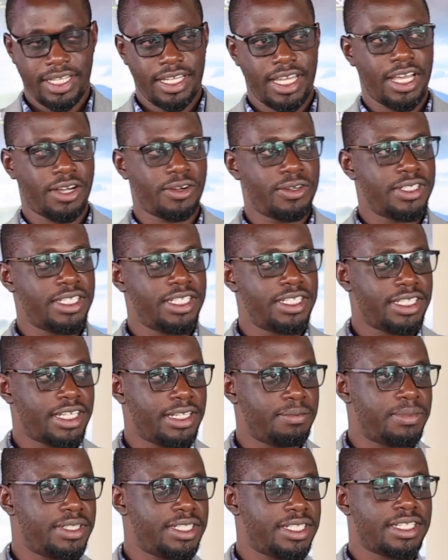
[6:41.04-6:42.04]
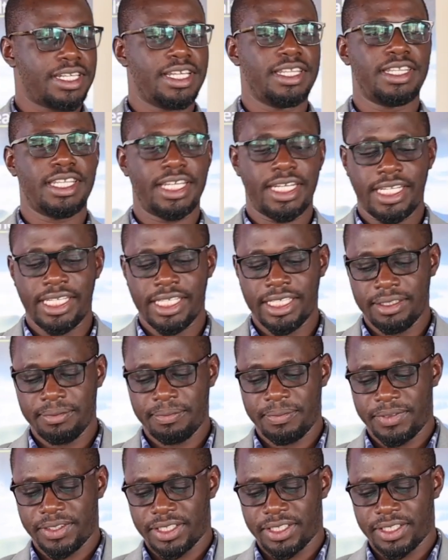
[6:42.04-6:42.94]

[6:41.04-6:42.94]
ecosystem strengthening,